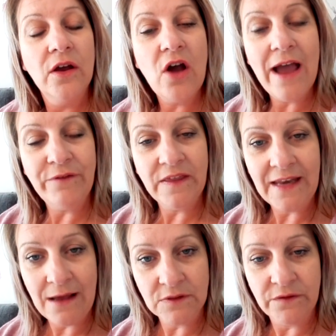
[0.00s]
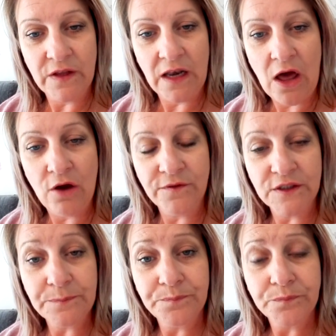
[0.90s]
got everything out of the
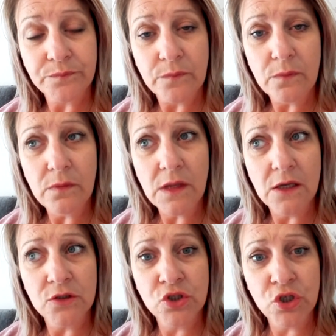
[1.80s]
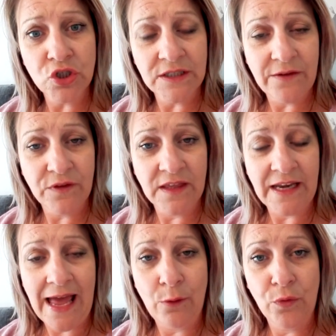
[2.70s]
loft, sorted
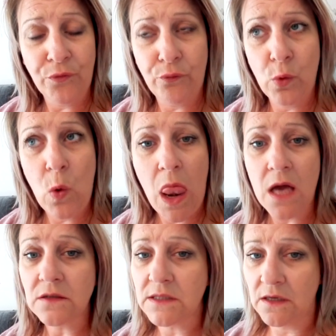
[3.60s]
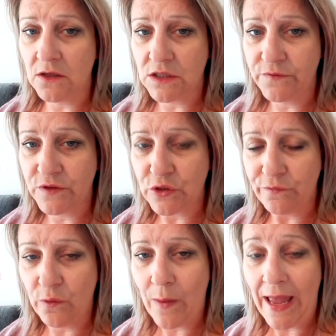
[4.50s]
everything out, threw lots and lots of
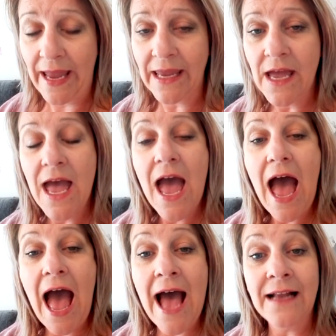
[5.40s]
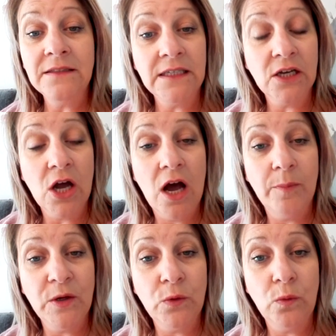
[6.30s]
stuff away, and did a
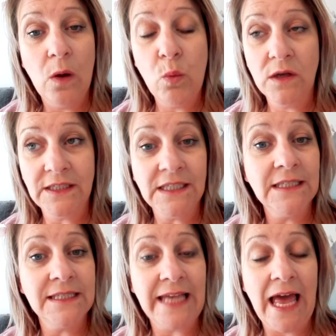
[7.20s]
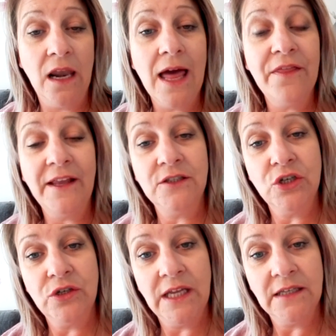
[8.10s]
car-boo. What didn't sell, I then
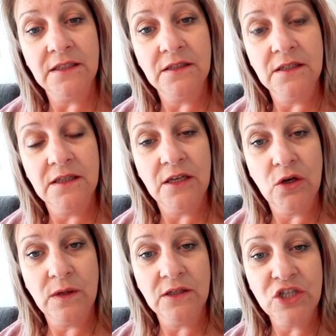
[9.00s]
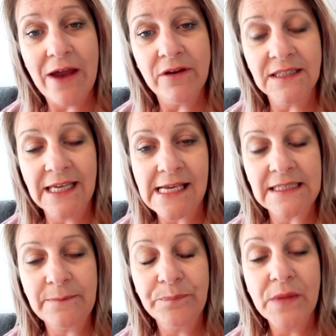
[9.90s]
donated to the local
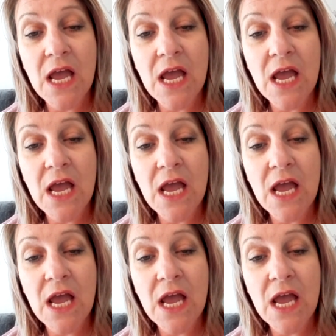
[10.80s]
charities.